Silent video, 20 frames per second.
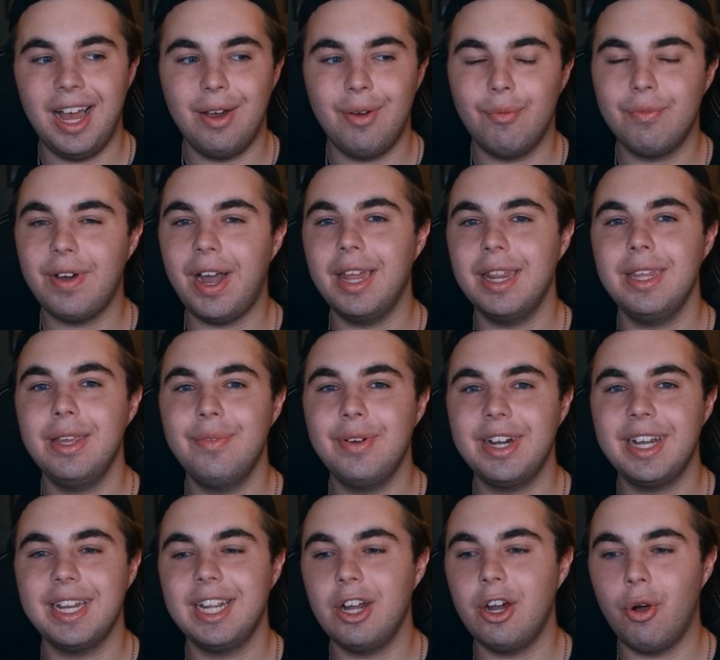Finally, we're
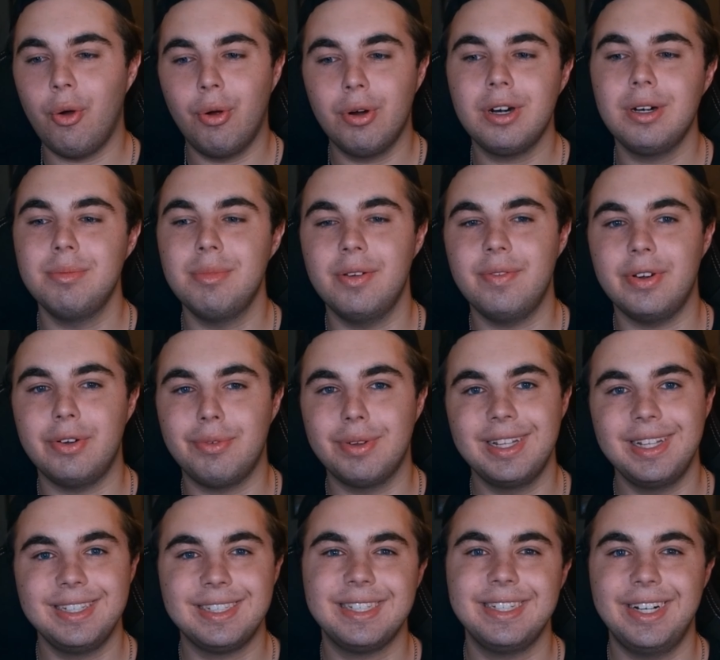getting a horror movie
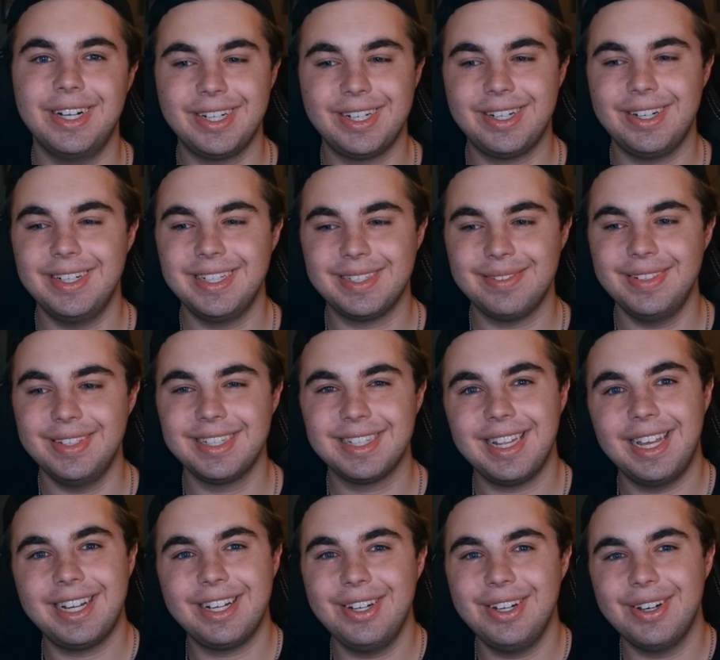releasing on Christmas.
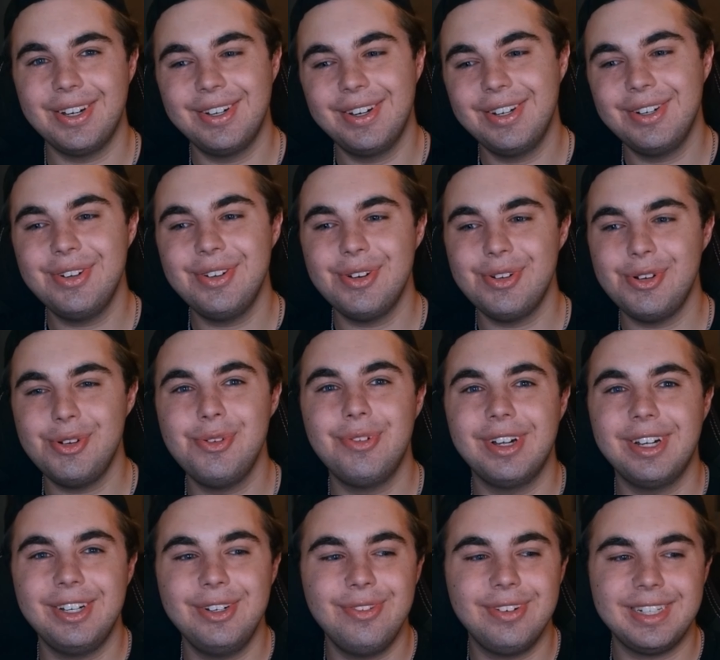Like, who,
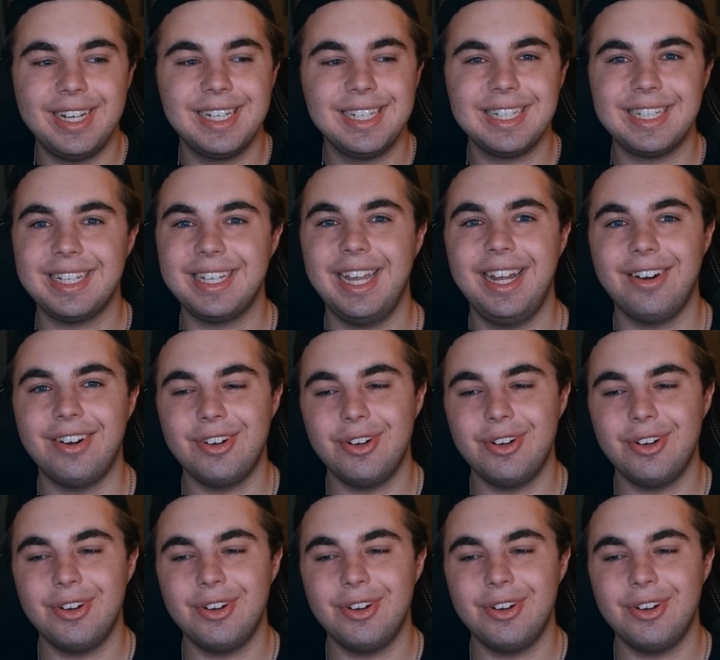who, who doesn't care?